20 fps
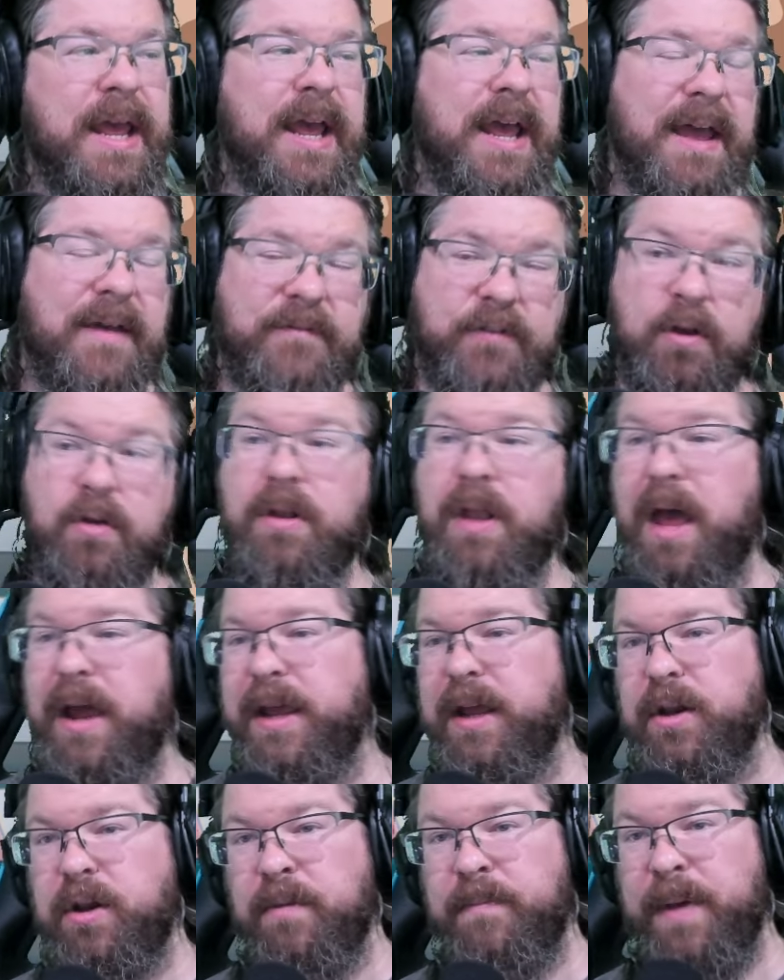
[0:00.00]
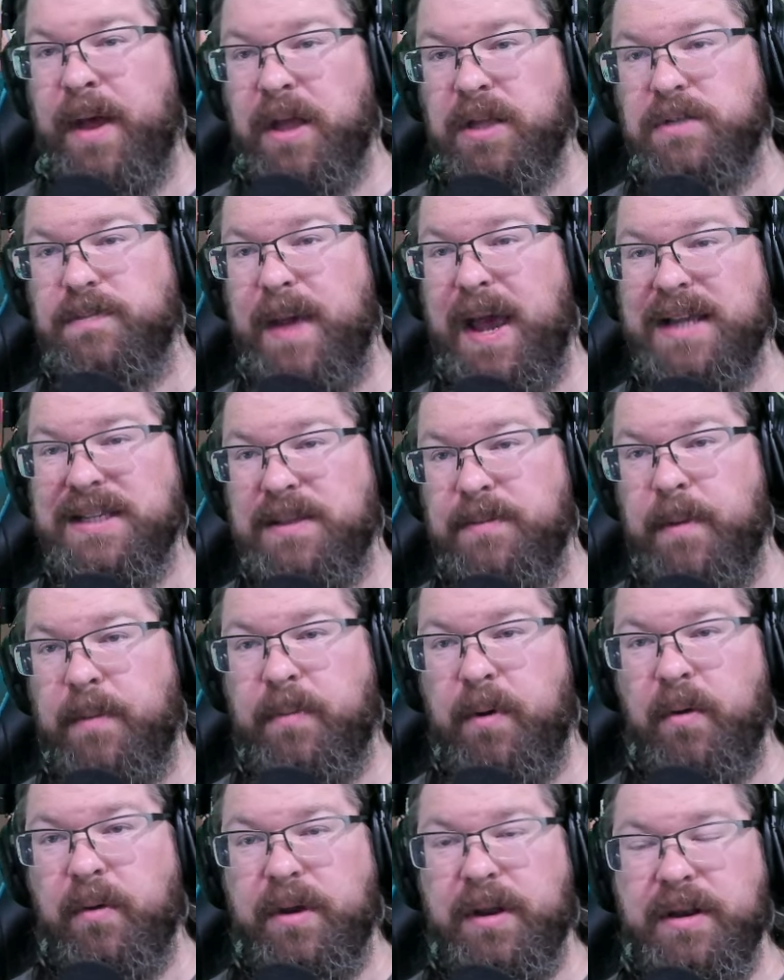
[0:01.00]
If you're lucky and your Bells max limit
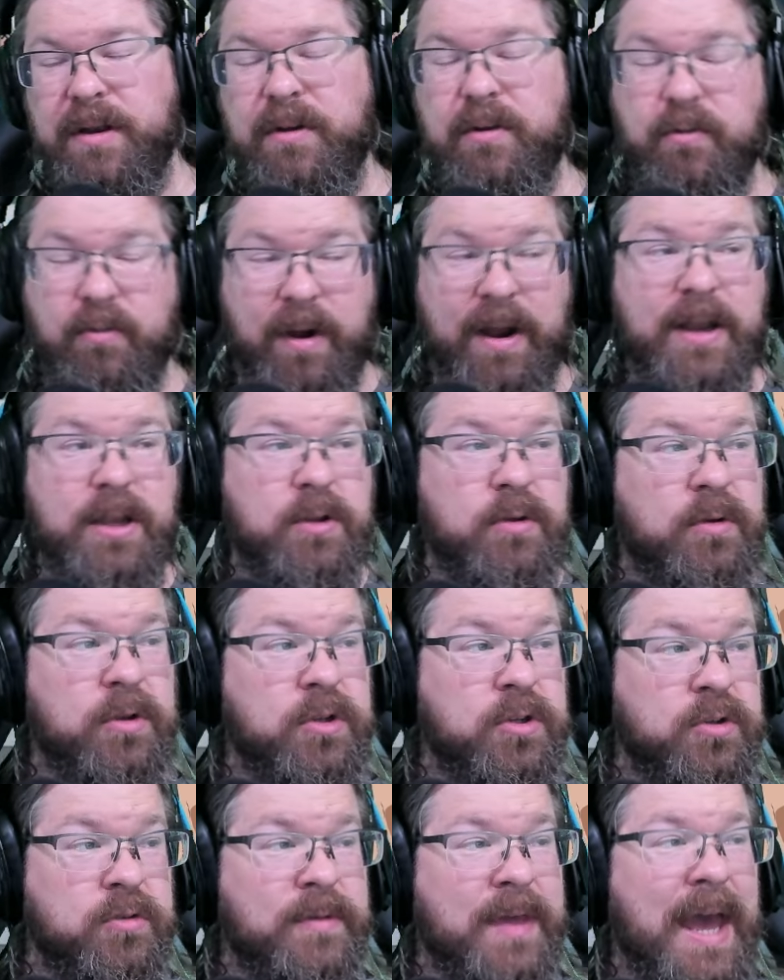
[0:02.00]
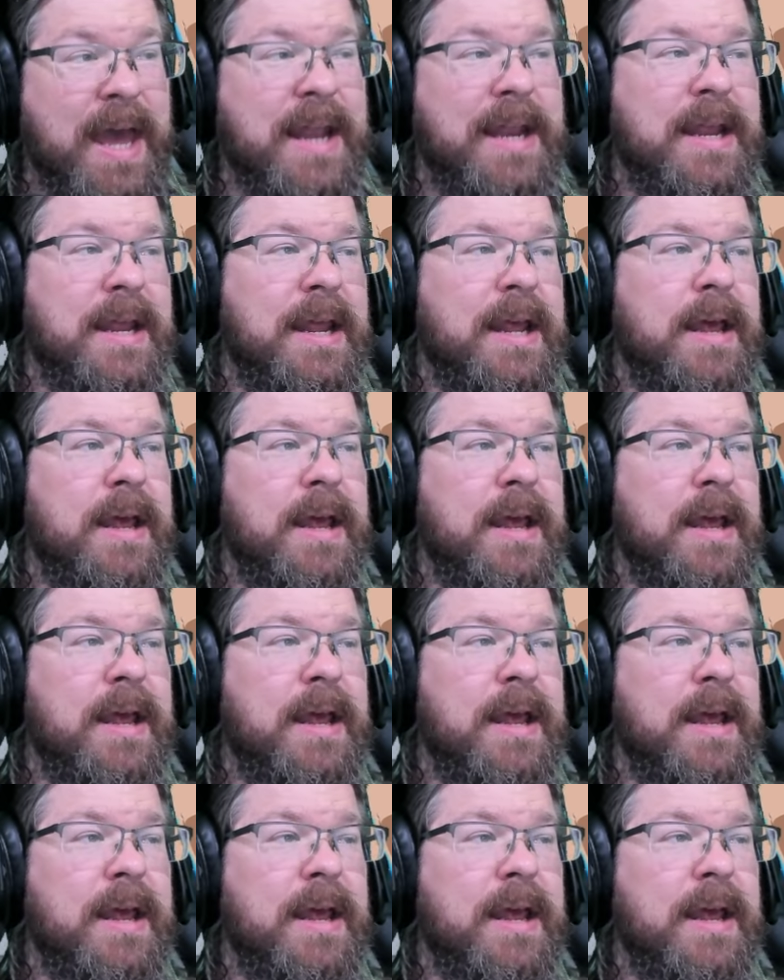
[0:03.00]
broken, great, you can do that.